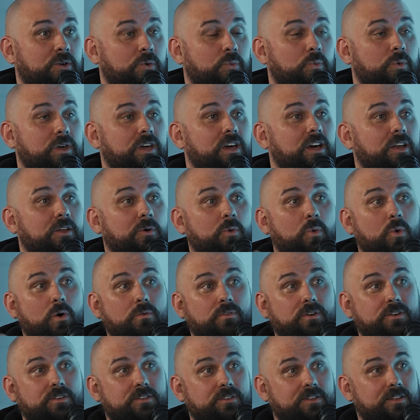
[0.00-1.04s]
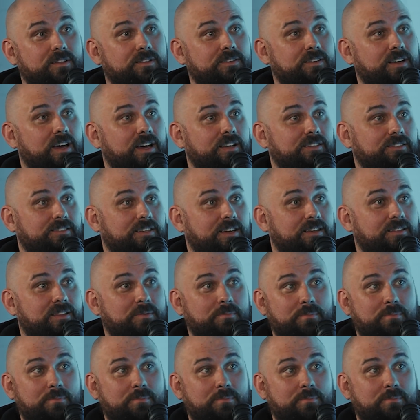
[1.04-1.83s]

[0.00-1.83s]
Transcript: We got to go over to the guy side, the